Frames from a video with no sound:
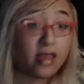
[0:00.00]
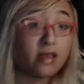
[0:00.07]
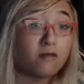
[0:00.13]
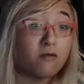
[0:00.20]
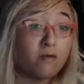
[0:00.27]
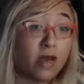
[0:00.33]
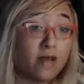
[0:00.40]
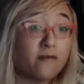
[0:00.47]

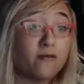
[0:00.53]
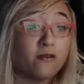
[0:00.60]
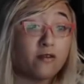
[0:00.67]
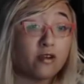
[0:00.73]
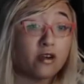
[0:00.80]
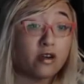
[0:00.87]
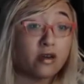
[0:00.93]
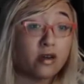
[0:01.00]
then wait
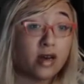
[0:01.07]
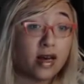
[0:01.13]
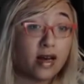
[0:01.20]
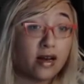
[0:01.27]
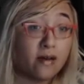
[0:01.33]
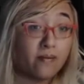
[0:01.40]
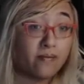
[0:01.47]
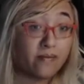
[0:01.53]
for
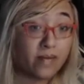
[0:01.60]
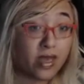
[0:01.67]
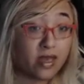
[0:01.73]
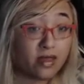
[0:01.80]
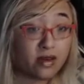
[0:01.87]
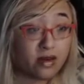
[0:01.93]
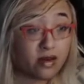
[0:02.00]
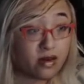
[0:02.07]

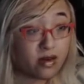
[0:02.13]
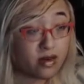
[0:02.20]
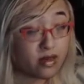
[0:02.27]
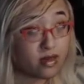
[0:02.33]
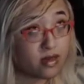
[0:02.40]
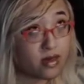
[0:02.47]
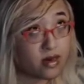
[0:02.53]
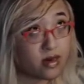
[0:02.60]
either
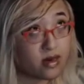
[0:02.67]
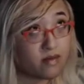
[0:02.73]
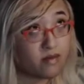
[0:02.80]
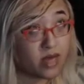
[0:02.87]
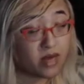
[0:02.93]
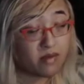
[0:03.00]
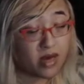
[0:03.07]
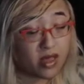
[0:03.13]
the
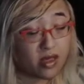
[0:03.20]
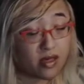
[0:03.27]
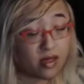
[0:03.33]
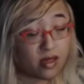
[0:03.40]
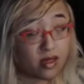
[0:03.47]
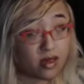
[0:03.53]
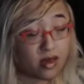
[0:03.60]
mid-month